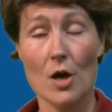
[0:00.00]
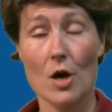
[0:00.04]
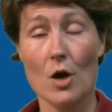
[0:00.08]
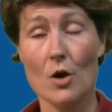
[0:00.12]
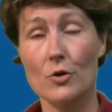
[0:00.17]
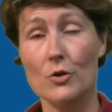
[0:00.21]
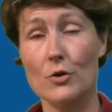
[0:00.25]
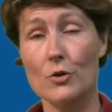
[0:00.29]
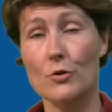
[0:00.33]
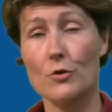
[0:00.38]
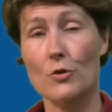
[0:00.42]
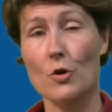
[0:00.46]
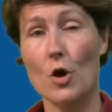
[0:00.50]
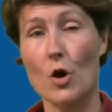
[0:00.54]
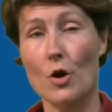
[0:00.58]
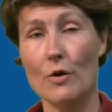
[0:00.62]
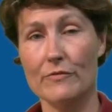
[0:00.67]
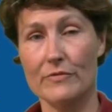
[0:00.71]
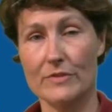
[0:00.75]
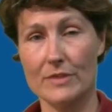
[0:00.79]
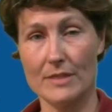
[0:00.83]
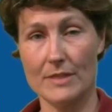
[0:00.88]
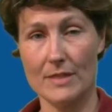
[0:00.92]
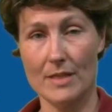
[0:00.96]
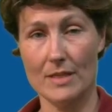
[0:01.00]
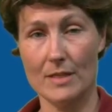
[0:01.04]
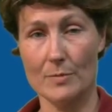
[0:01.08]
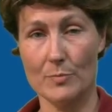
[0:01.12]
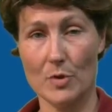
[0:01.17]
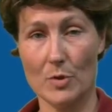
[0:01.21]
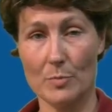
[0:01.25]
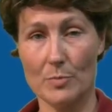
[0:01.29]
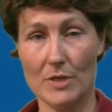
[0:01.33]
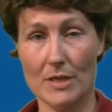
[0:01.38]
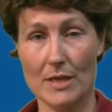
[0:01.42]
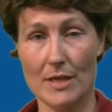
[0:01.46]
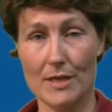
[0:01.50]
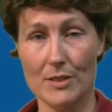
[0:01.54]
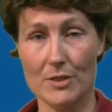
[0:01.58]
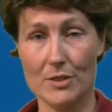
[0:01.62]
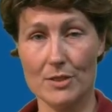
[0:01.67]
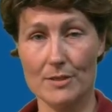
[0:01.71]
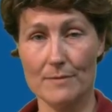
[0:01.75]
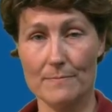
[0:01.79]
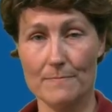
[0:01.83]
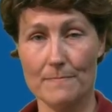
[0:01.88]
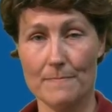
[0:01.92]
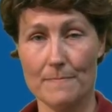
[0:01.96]
occur often in a
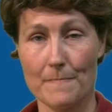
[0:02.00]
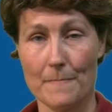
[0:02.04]
population.